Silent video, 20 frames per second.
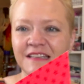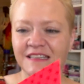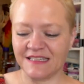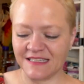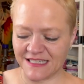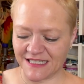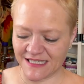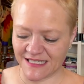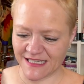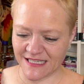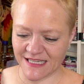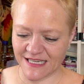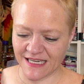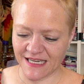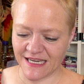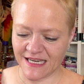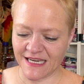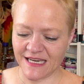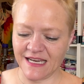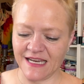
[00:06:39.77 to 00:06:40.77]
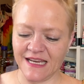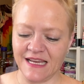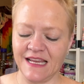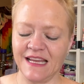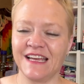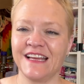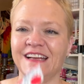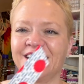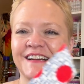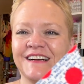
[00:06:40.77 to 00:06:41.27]

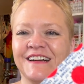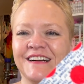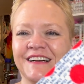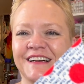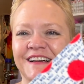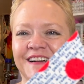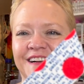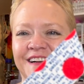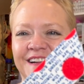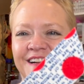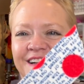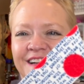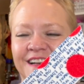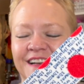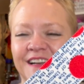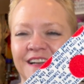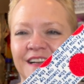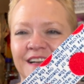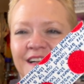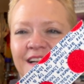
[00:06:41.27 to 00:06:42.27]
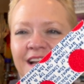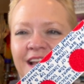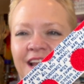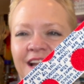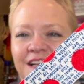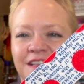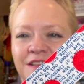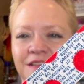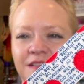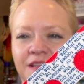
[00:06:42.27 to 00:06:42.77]

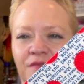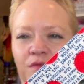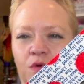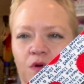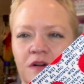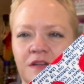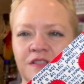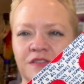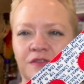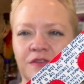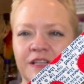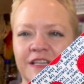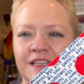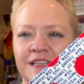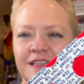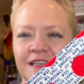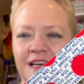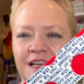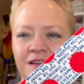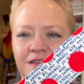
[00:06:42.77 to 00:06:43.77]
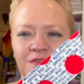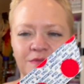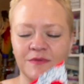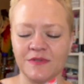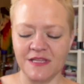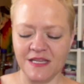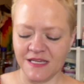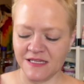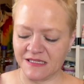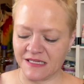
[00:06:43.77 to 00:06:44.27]
And it does have words on it. I don't know
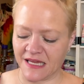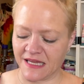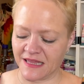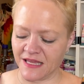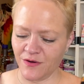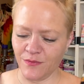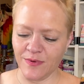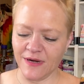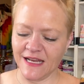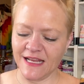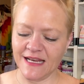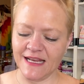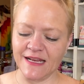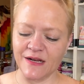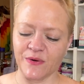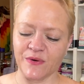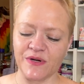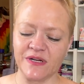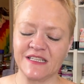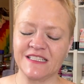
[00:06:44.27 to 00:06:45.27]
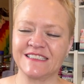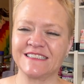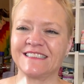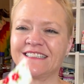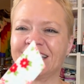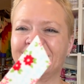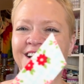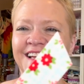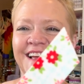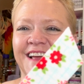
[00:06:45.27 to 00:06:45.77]
what they say. They're really little.
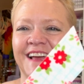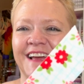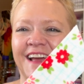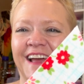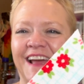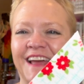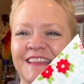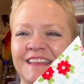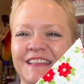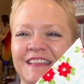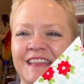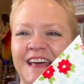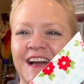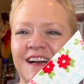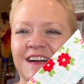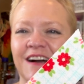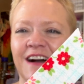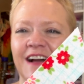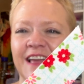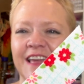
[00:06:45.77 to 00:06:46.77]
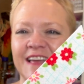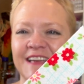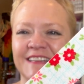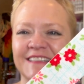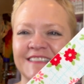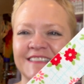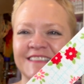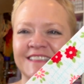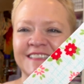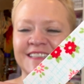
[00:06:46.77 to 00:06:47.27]
And then that guy.
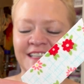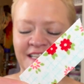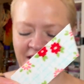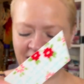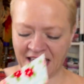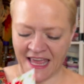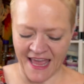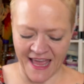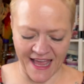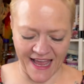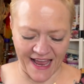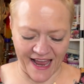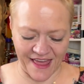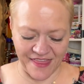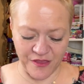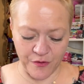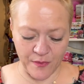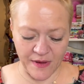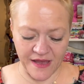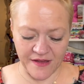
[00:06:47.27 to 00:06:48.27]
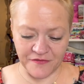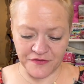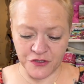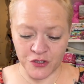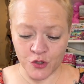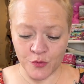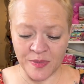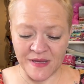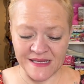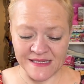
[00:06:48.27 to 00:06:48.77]
And then we have
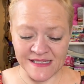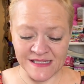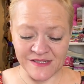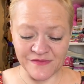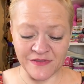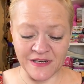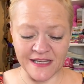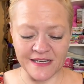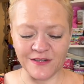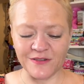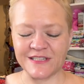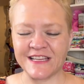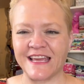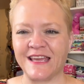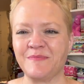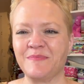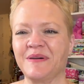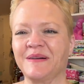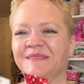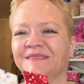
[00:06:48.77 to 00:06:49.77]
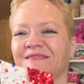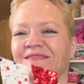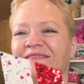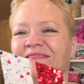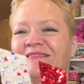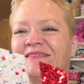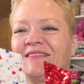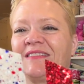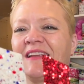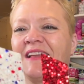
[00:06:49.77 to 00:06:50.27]
two pieces of glitter tape.
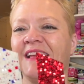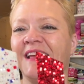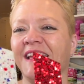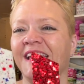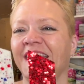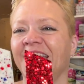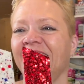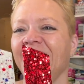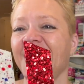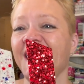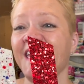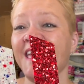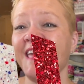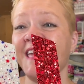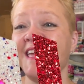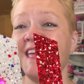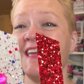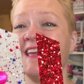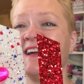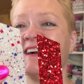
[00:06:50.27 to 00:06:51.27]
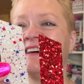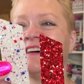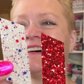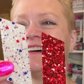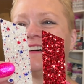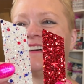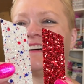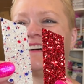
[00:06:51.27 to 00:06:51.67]
Yay!